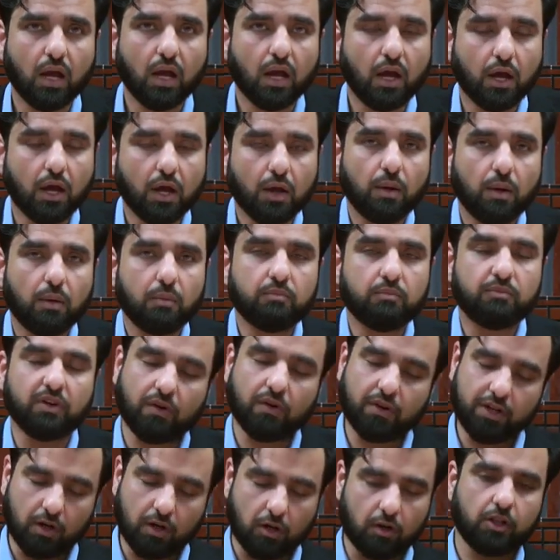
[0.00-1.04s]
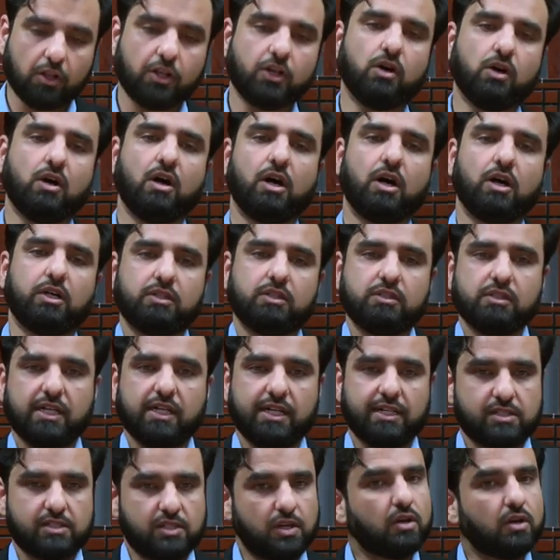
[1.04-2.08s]
very early on,
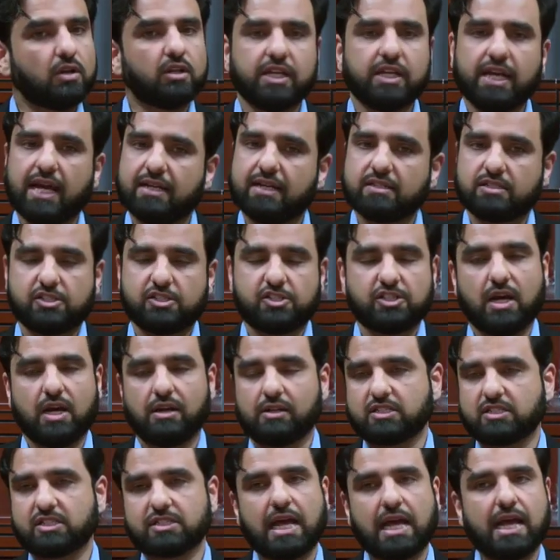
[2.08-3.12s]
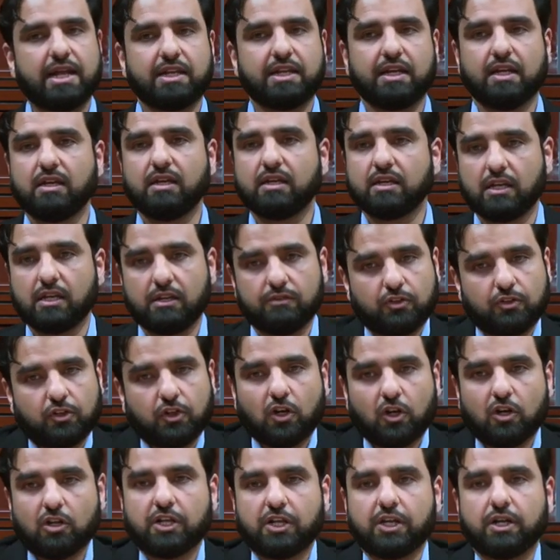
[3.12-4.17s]
as early as the Shahrastani, even
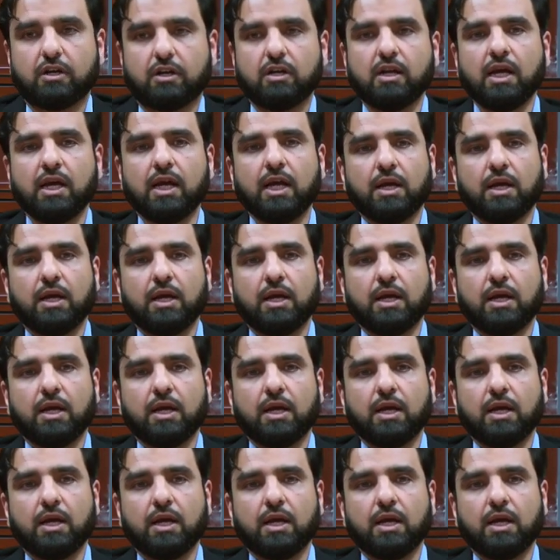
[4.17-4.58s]
earlier,